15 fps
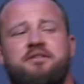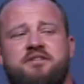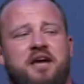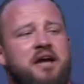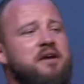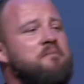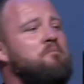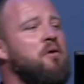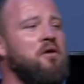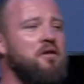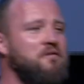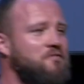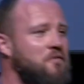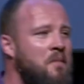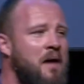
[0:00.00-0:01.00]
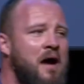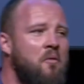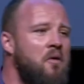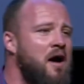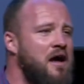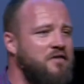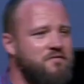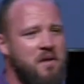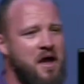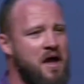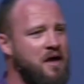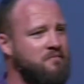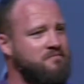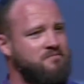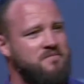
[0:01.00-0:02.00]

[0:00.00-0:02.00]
take a bullet for my wife, man.